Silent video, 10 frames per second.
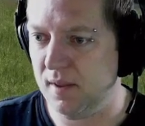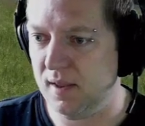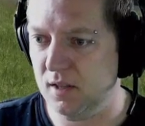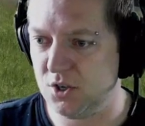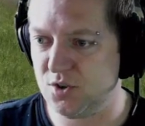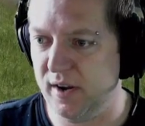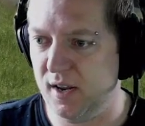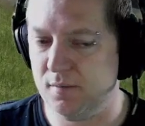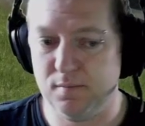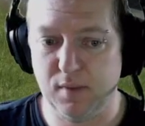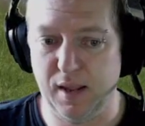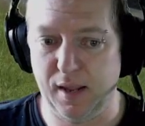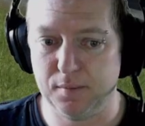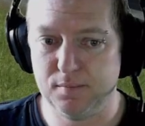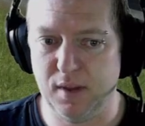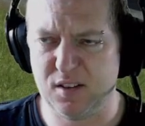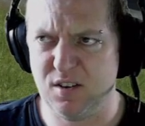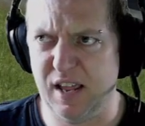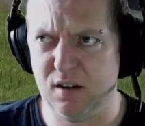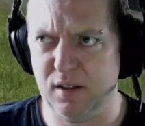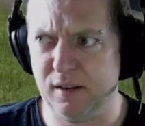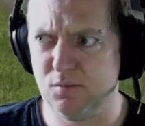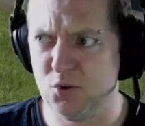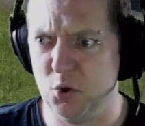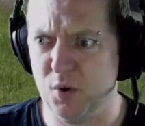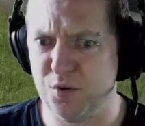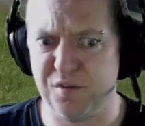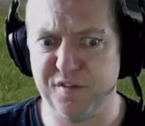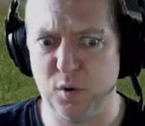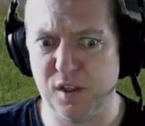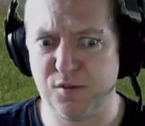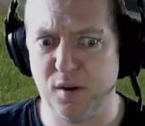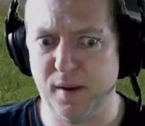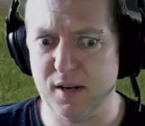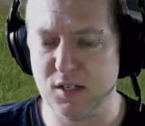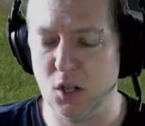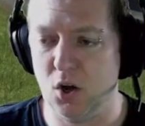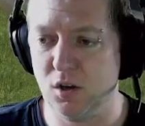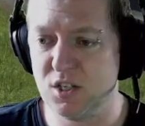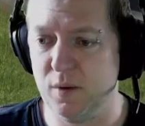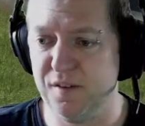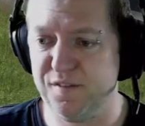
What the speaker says: Illustrated here. It's now like 243 meters long, so it